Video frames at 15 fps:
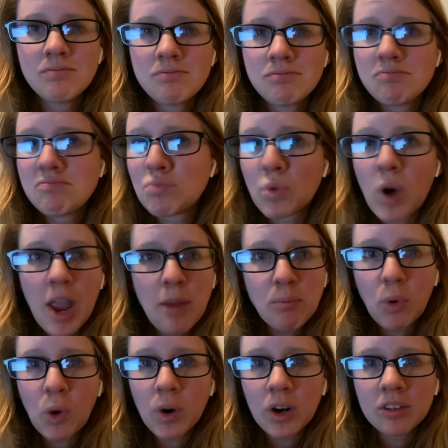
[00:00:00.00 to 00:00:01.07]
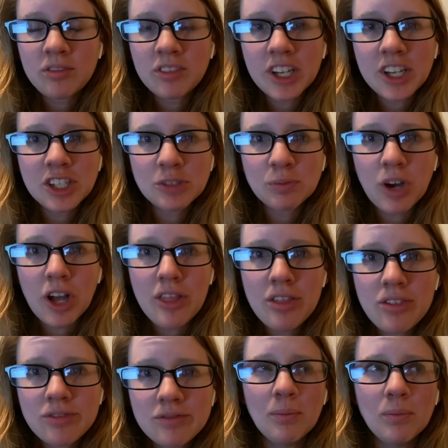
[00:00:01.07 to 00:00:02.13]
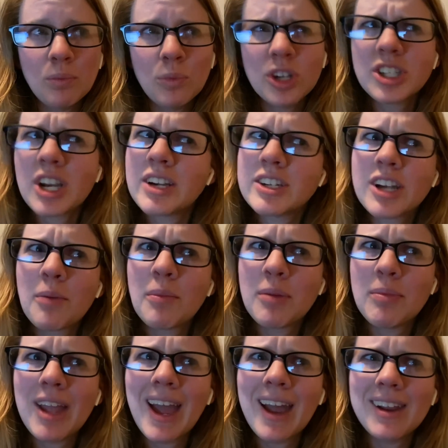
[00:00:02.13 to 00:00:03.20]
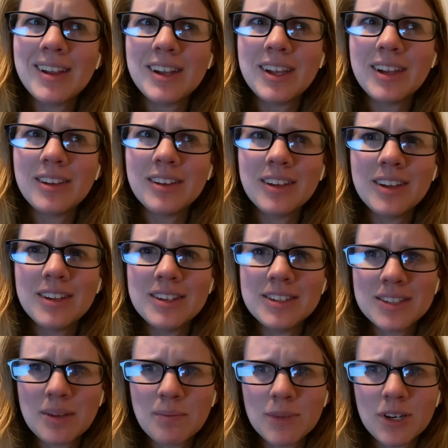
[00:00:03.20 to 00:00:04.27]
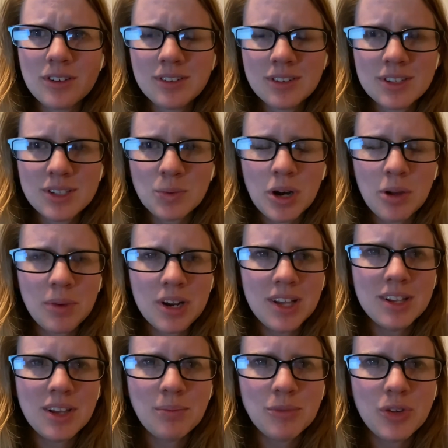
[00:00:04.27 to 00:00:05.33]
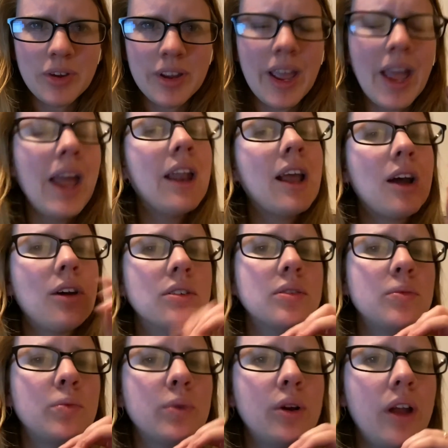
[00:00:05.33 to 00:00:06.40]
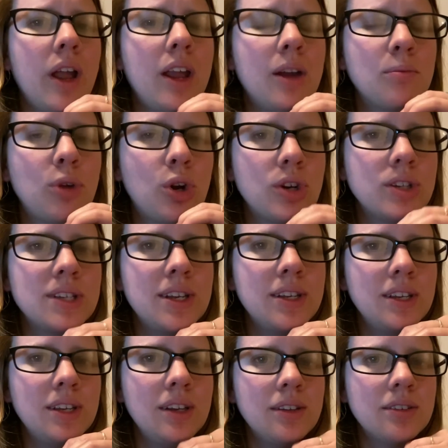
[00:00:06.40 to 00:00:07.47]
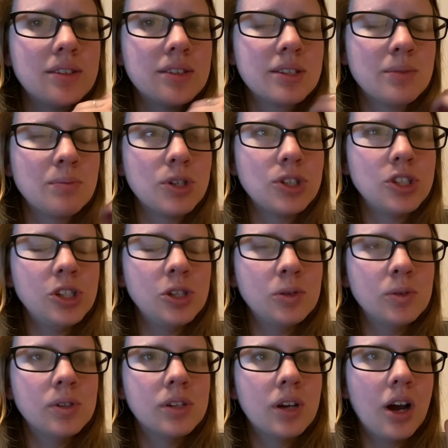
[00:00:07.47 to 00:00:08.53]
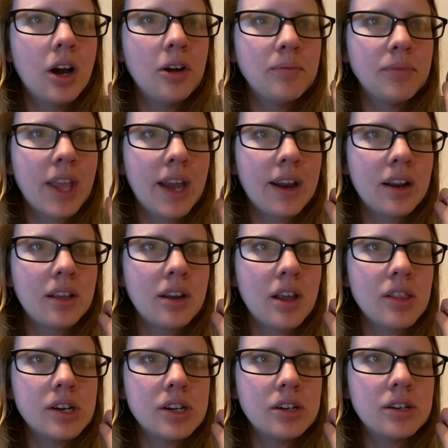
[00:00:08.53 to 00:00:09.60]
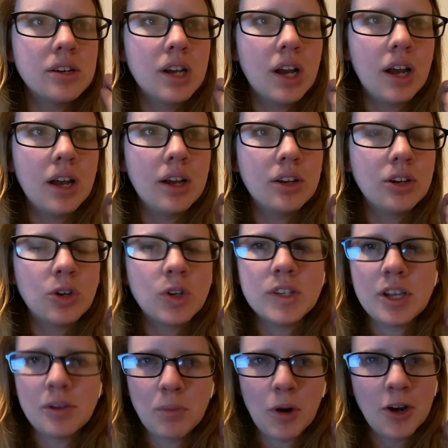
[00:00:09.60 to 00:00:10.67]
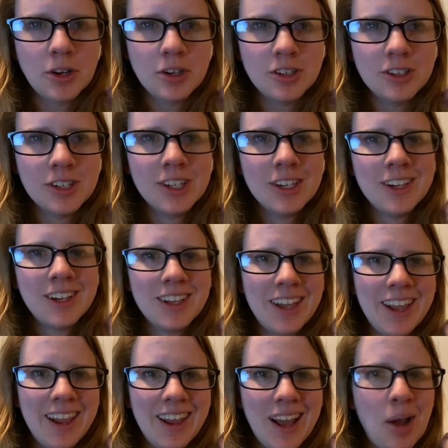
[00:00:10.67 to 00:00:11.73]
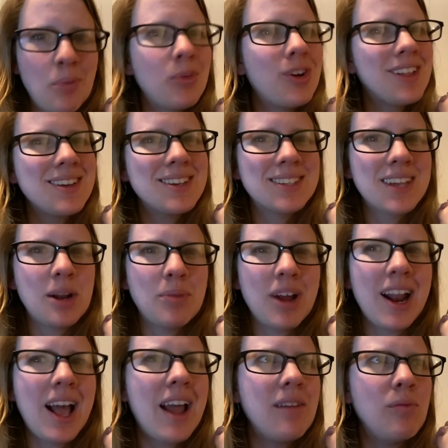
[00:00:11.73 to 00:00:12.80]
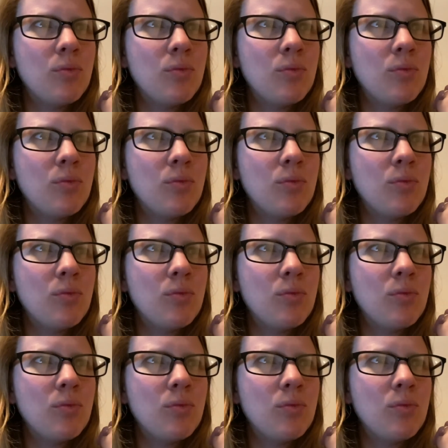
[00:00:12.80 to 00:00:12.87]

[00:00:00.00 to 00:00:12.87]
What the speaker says: write more each month, which actually I'm going to be editing in December is what I'm going to end up doing. And I am critiquing in December too. I got another critique partner, and I'm really excited about it. I